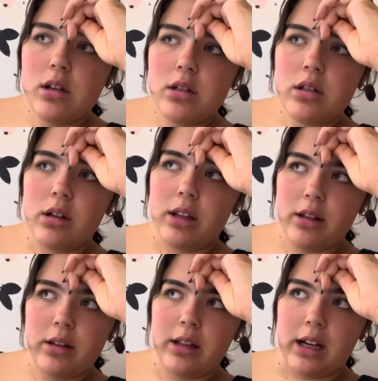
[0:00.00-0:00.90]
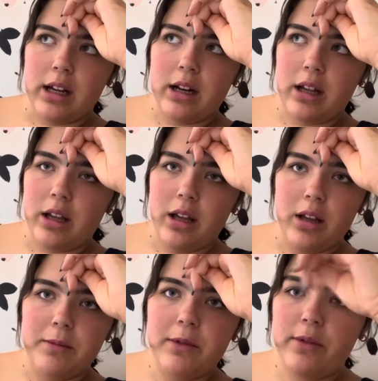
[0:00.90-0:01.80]
So other than that, I
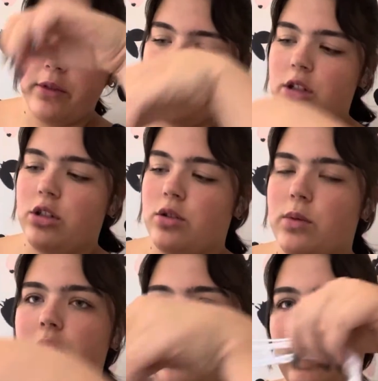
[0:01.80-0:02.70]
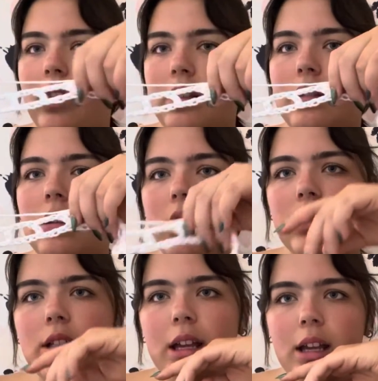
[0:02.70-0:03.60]
am free to just work on this all
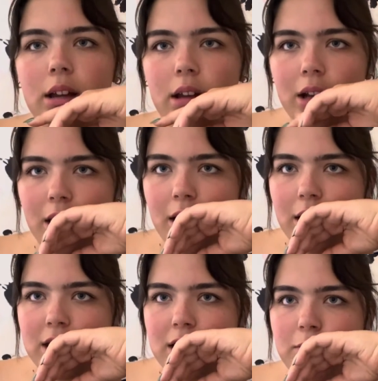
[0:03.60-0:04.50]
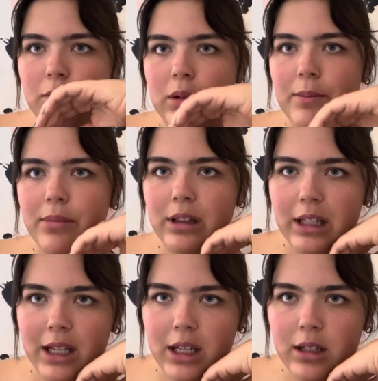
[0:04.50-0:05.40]
day, and I think that's gonna be my
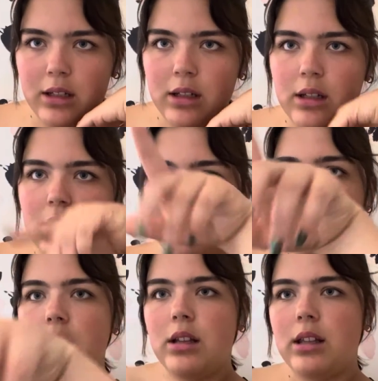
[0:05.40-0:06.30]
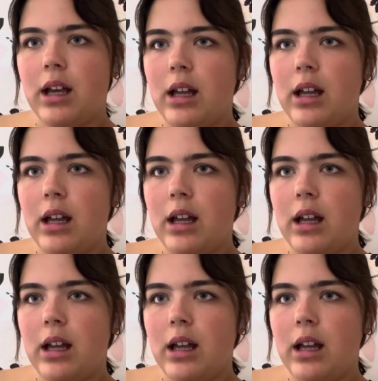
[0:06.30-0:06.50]
plan. Yeah.